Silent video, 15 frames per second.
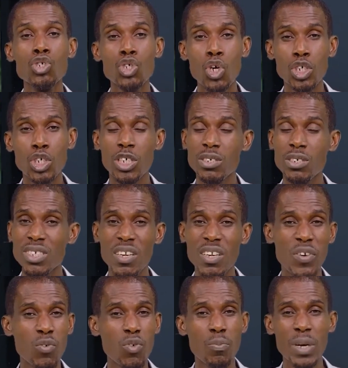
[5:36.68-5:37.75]
SOUQ News
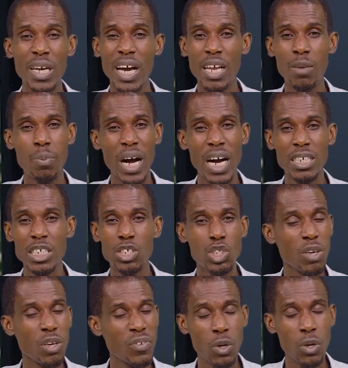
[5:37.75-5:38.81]
TV will be at Paris.
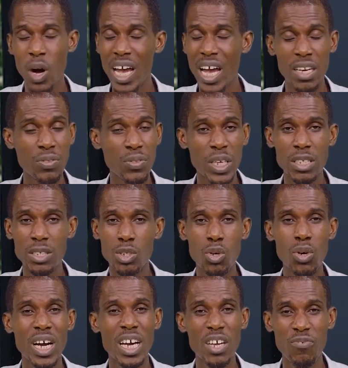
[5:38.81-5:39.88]
So if you got anything
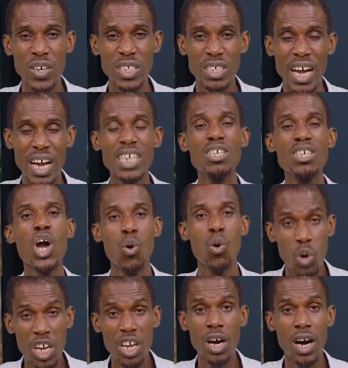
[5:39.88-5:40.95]
to advertise,
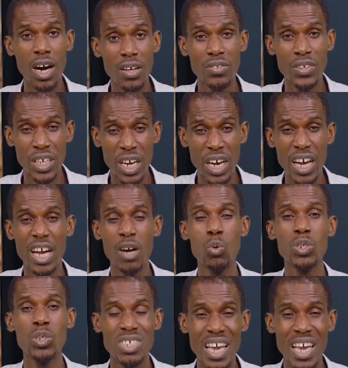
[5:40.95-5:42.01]
we are here and
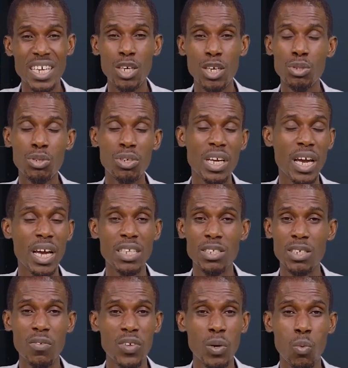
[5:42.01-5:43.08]
we'll take you to the
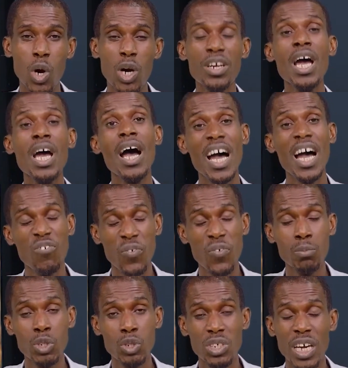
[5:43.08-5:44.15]
ends of the world. And
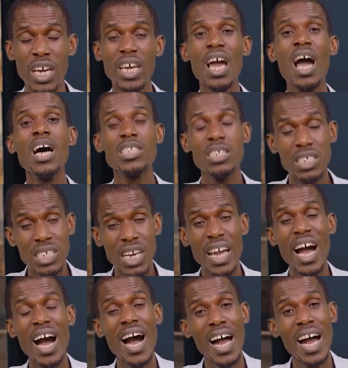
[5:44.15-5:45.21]
from today,
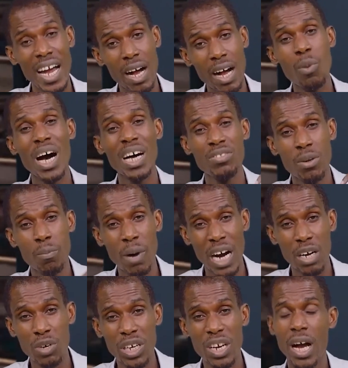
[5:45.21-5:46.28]
today I am at the
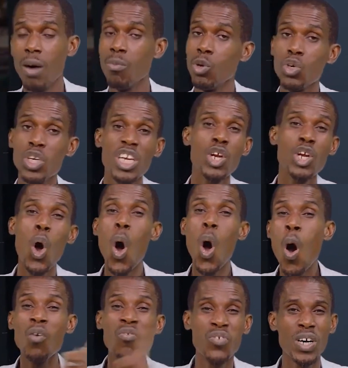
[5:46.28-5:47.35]
marina. I'm looking
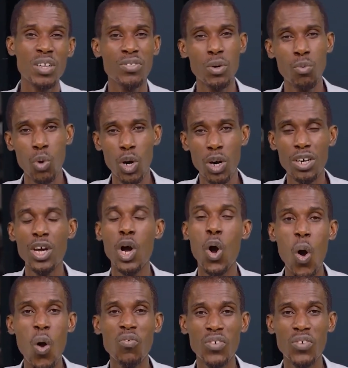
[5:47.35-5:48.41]
over the world,
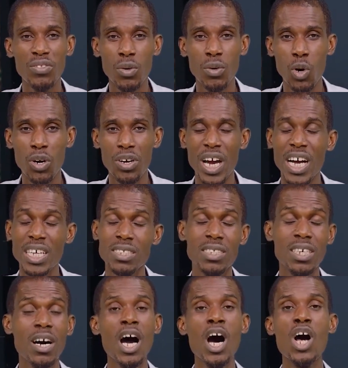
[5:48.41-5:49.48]
over the world
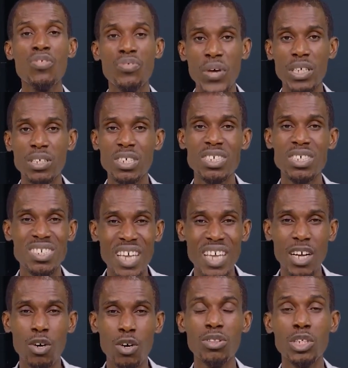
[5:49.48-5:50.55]
at the
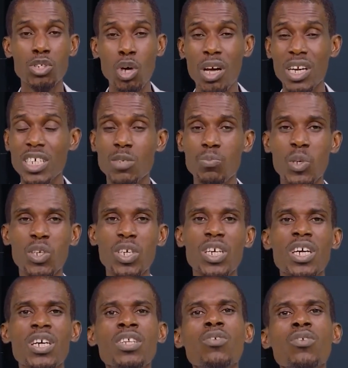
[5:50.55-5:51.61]
32nd, the tallest
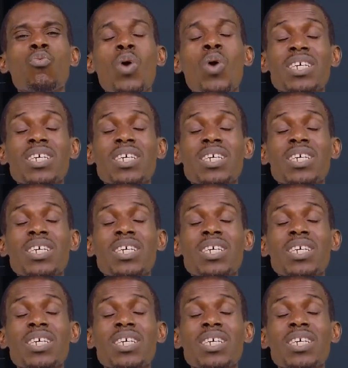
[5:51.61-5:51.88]
building in the